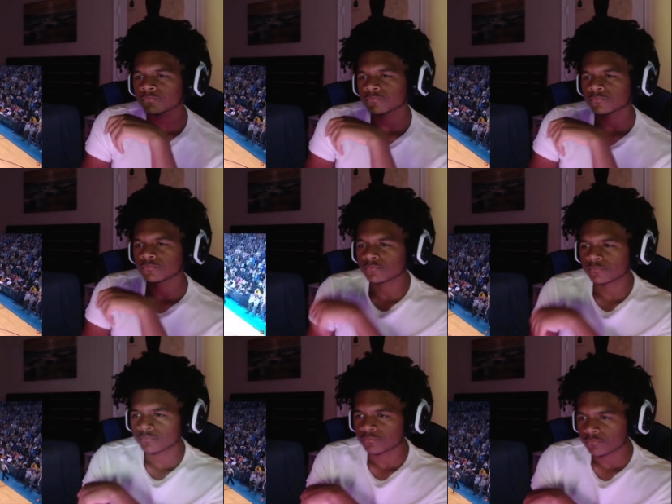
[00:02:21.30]

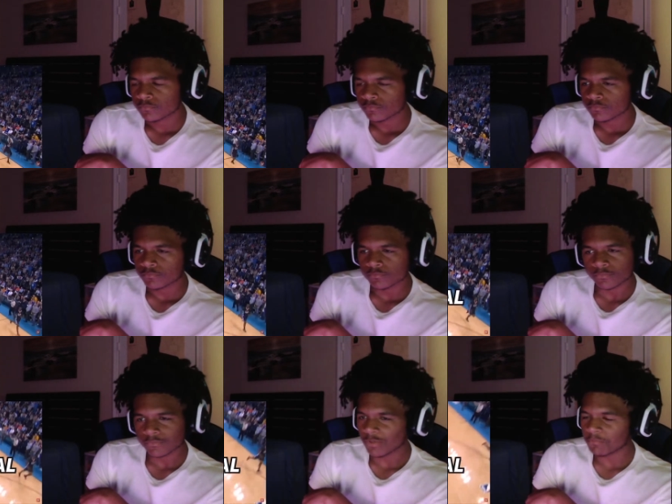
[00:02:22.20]
dominance is not
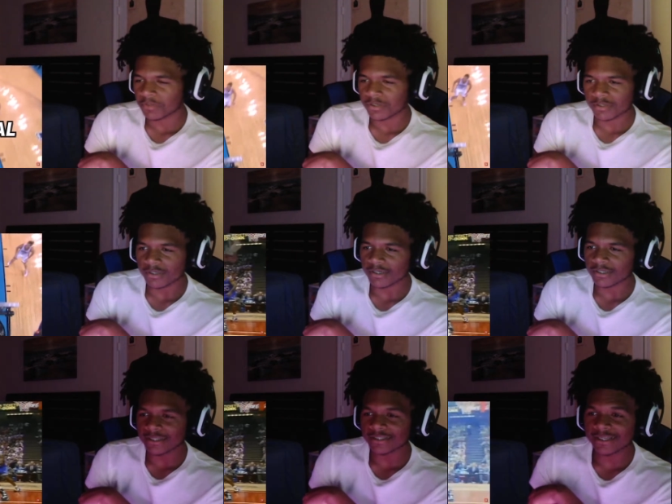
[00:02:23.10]
traditional. It's
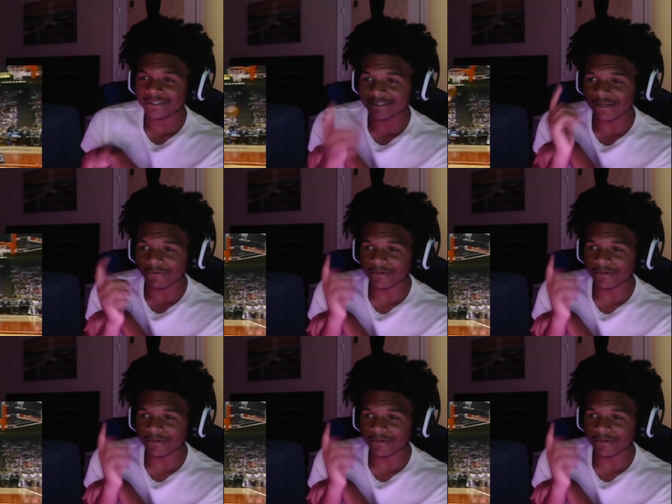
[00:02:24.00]
not posting up,